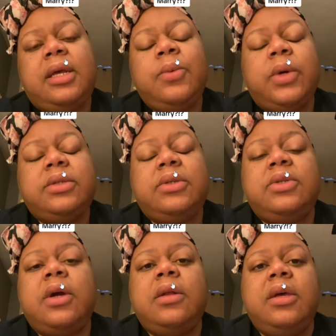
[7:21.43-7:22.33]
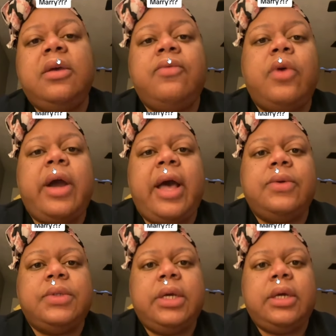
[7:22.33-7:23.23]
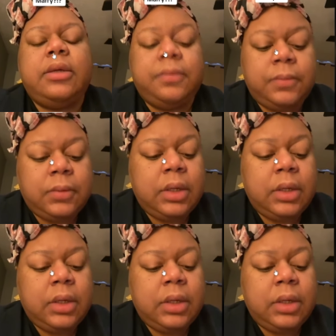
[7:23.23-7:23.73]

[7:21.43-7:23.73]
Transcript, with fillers: he wants to start looking for a house again.